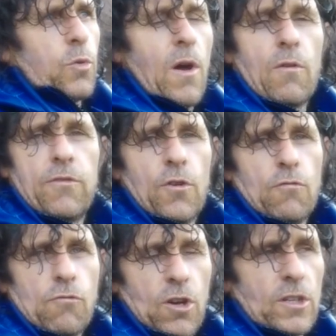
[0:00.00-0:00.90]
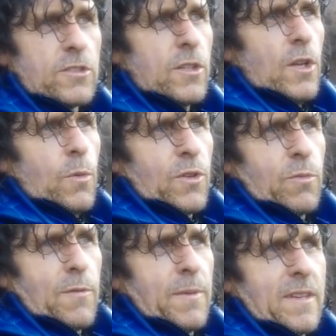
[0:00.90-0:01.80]
12-foot rod which
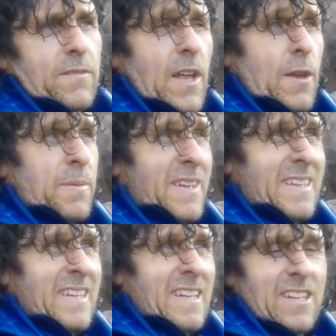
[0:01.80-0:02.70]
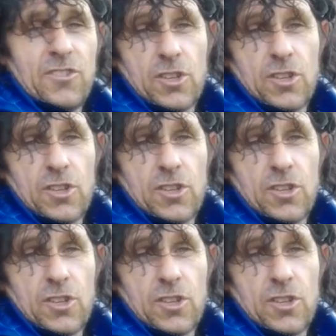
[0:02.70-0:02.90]
we've been developing is